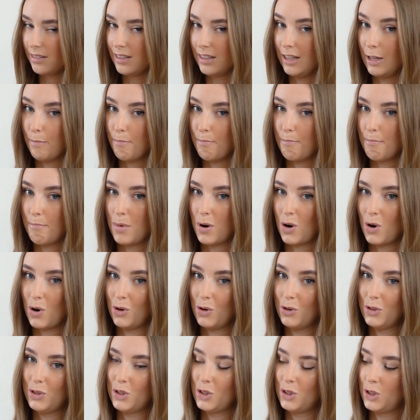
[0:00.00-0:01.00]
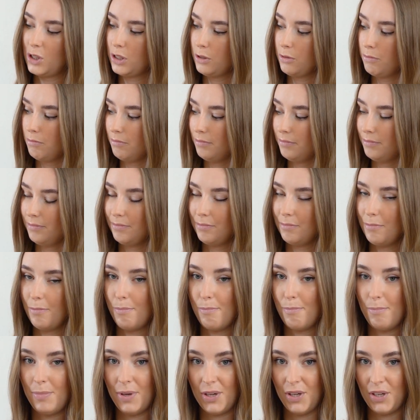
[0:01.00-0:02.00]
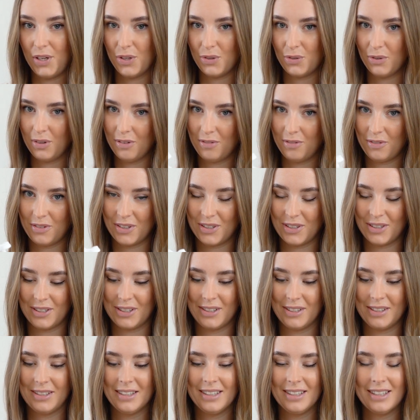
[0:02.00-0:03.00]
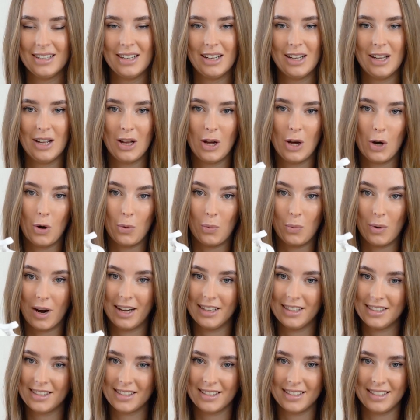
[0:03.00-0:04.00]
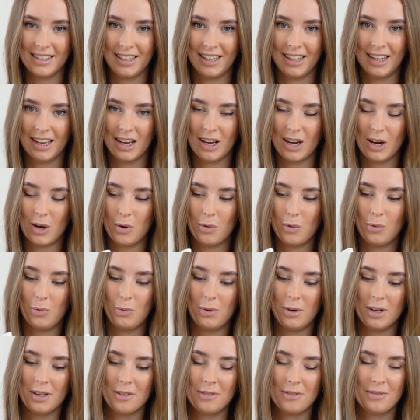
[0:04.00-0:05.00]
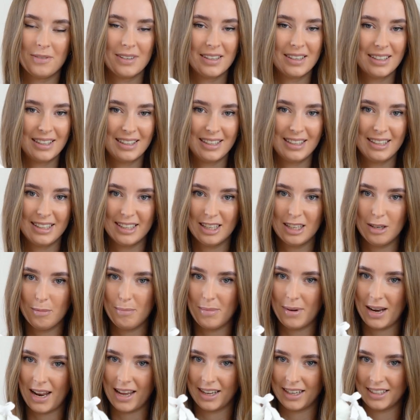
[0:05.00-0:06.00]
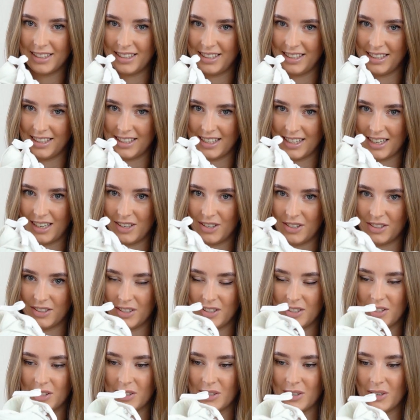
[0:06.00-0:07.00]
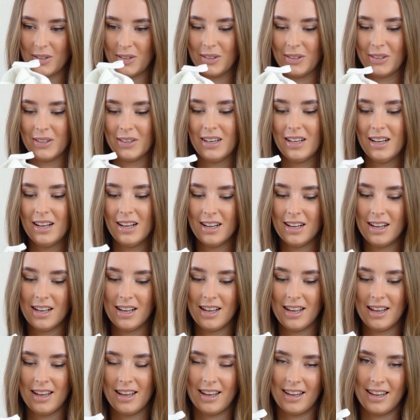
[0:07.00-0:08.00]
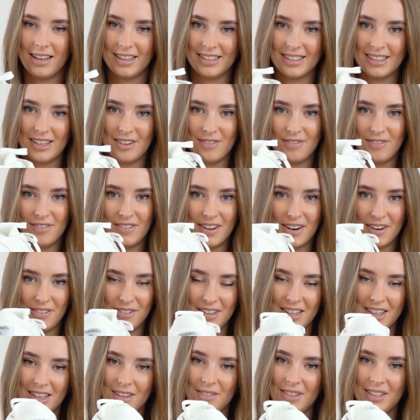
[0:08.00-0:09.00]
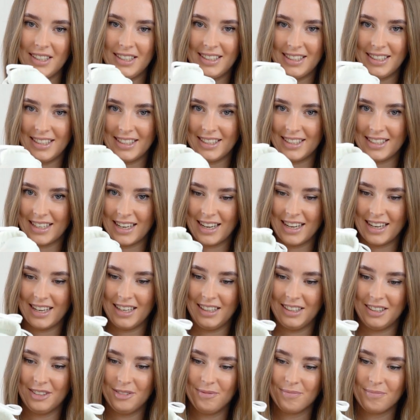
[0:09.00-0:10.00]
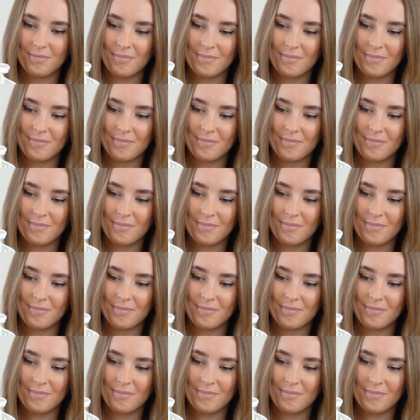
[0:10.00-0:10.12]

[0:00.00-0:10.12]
the most beautiful white sneaker with a little black detail on the sole and a very lovely detail